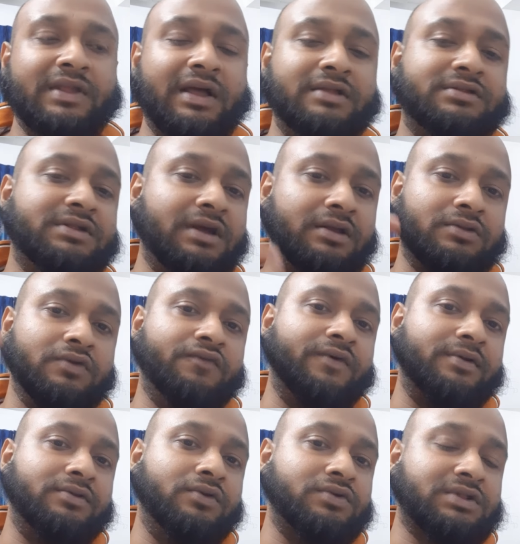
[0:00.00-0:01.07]
And Jannatul
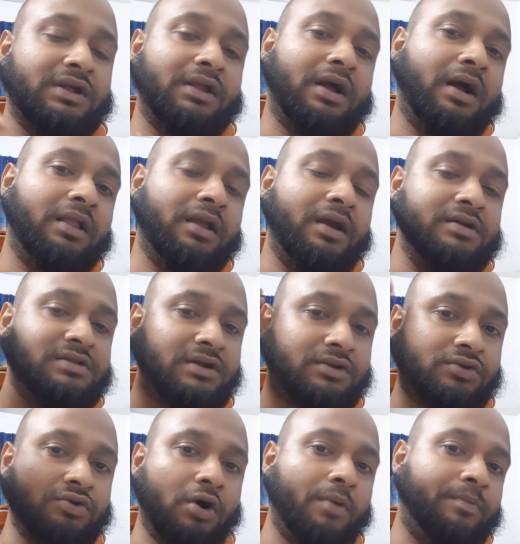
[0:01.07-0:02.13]
Firdaus Ala is the
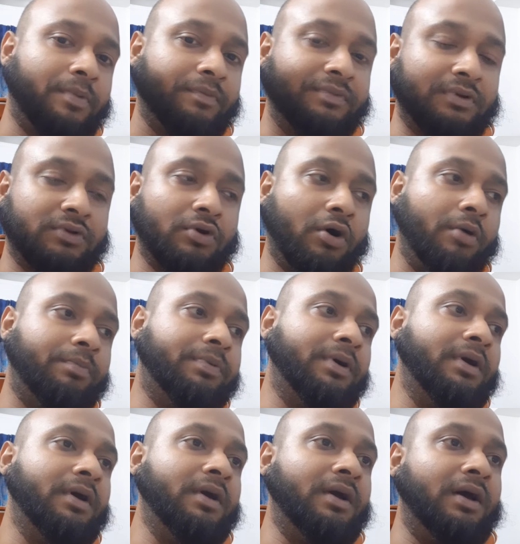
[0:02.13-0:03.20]
top of the top,
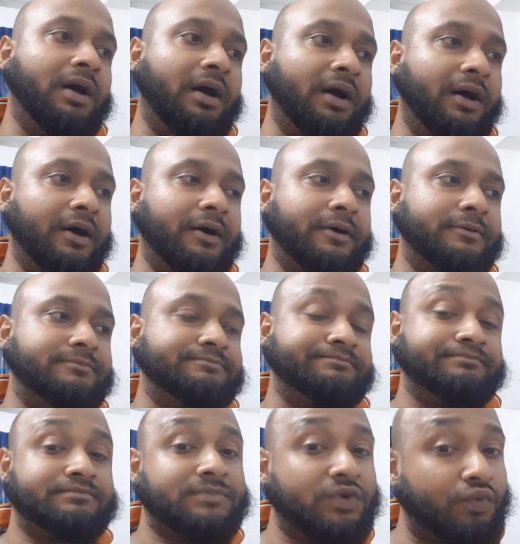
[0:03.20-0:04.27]

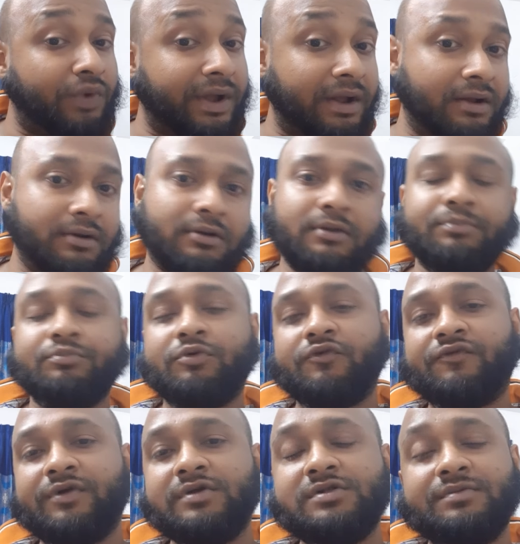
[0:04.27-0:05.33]
where
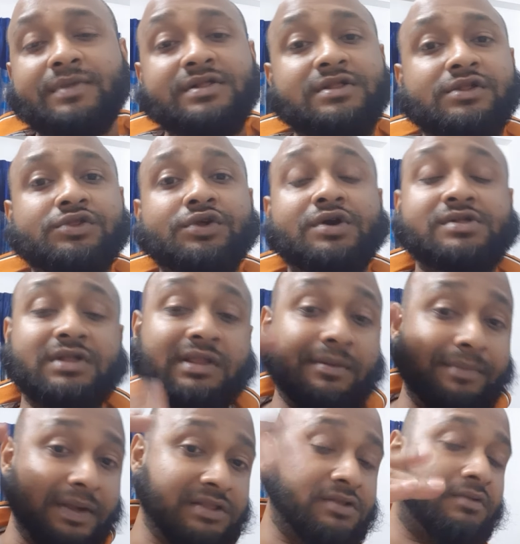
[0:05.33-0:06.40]
prophets, messengers, and the
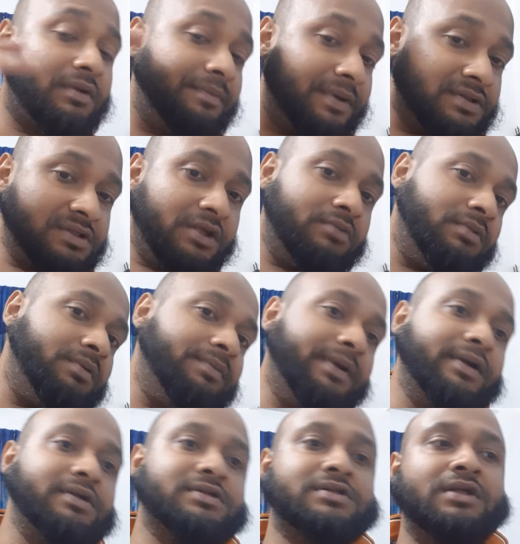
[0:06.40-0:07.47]
best of the best human
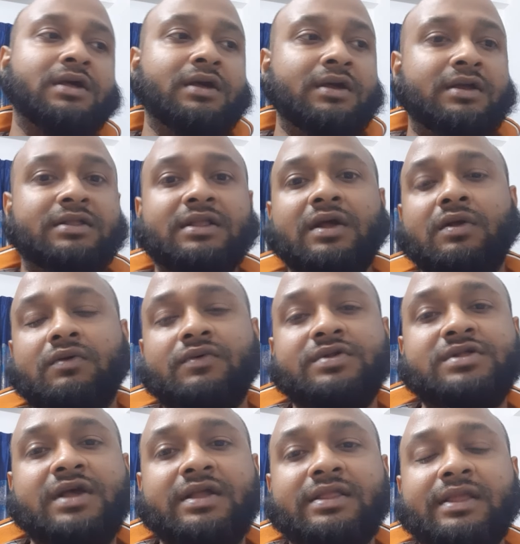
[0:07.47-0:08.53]
beings, they will
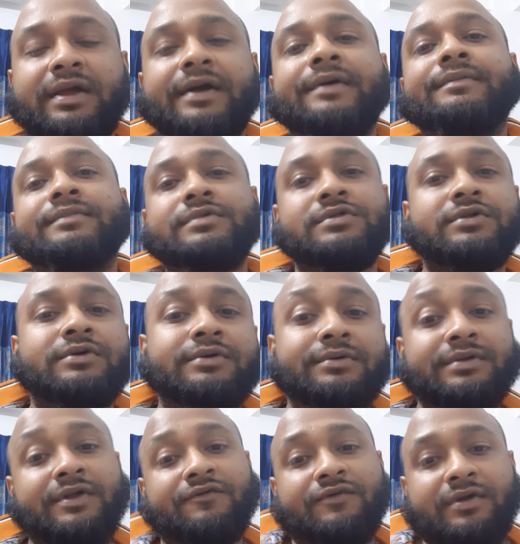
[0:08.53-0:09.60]
reside there. So
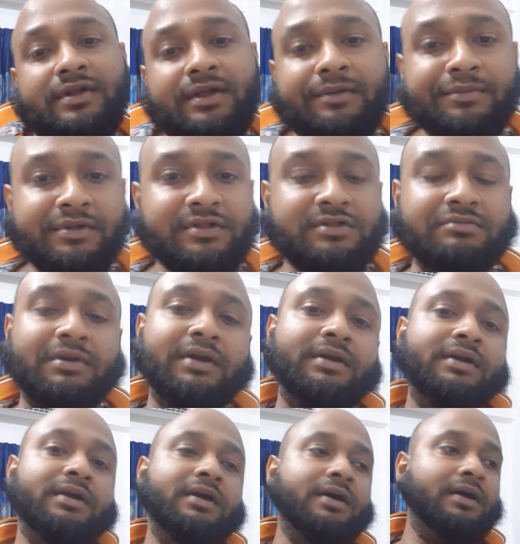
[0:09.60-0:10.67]
definitely, I mean, this is
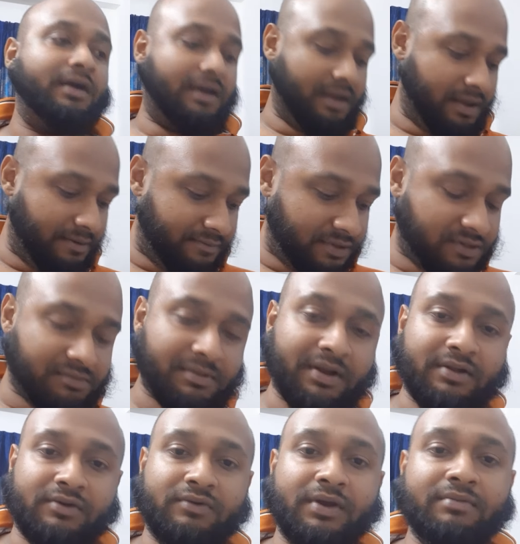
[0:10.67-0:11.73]
my
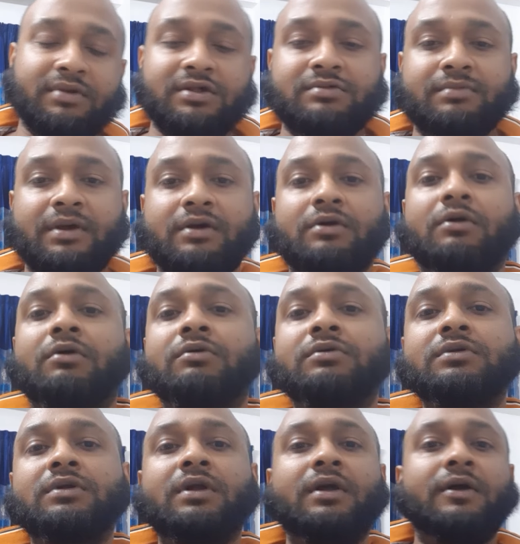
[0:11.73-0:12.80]
dream, this is my goal.